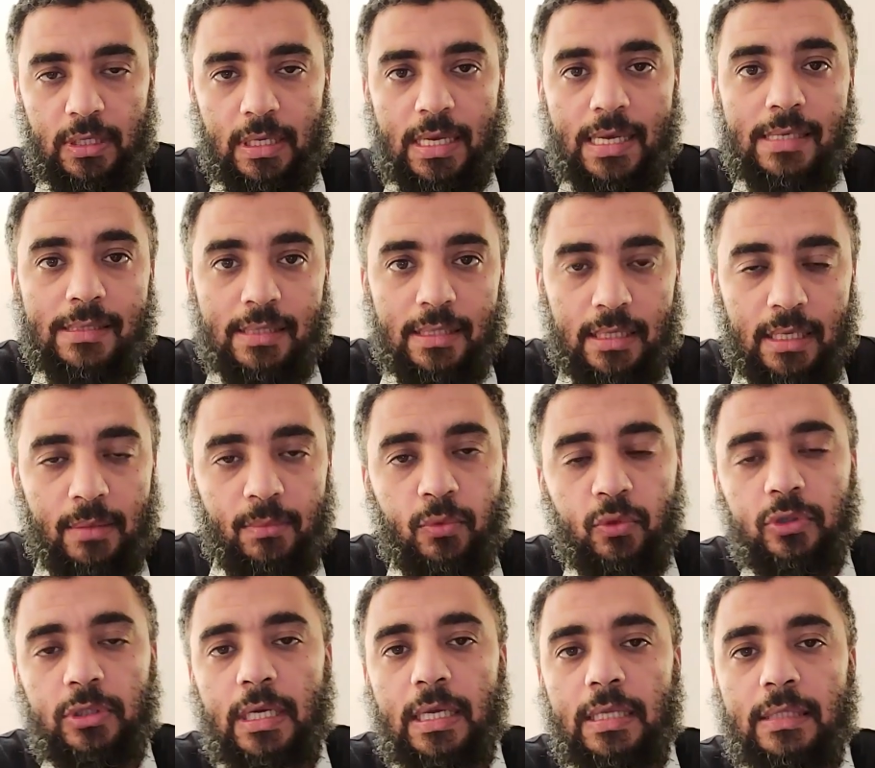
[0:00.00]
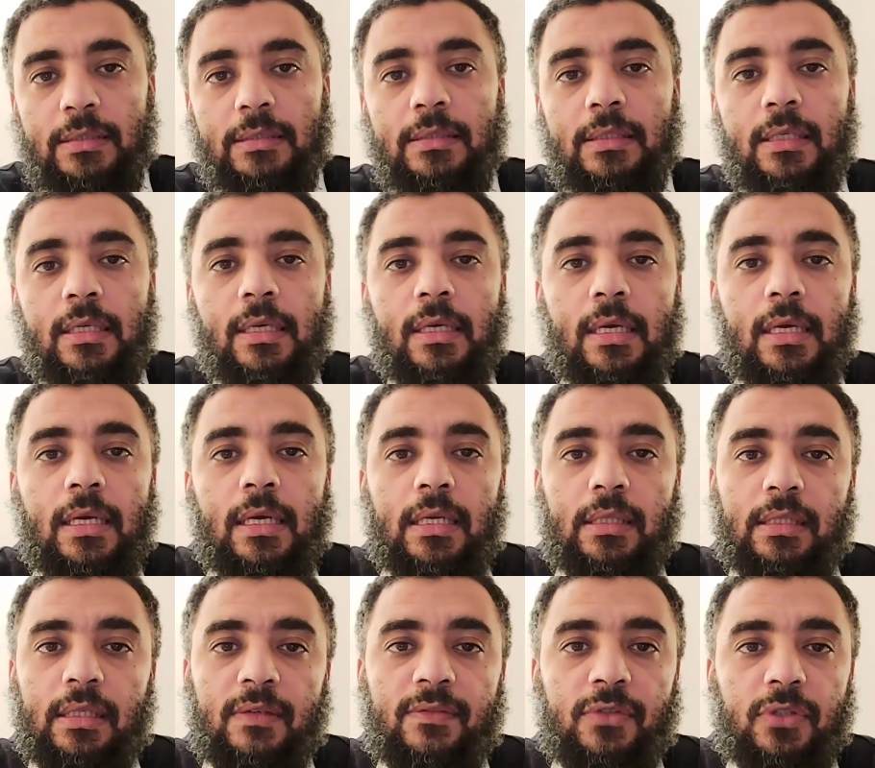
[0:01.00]
and
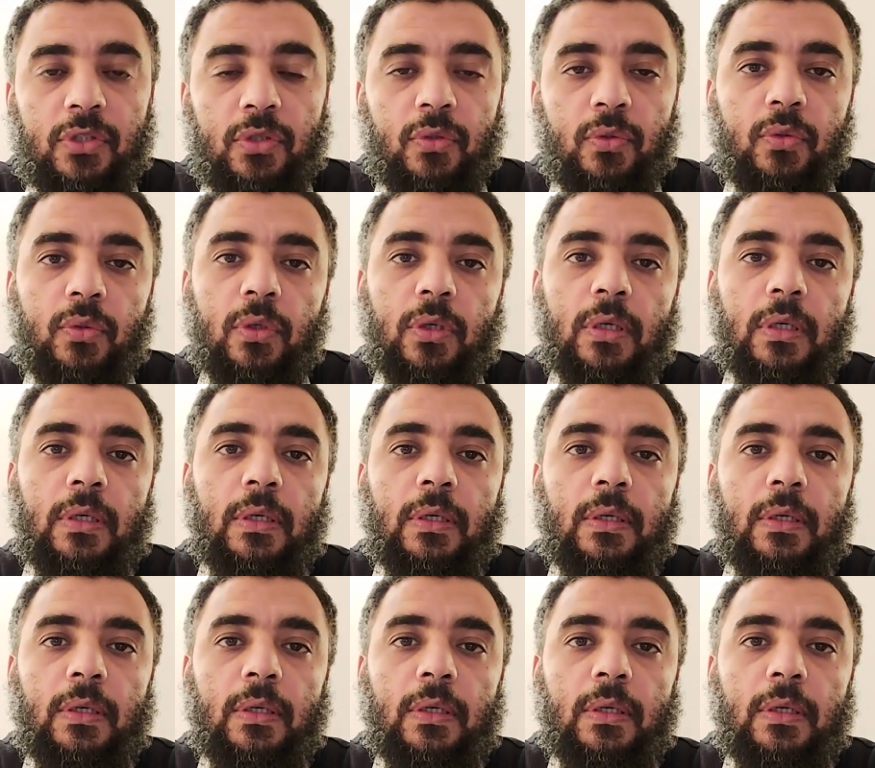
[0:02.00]
it gives you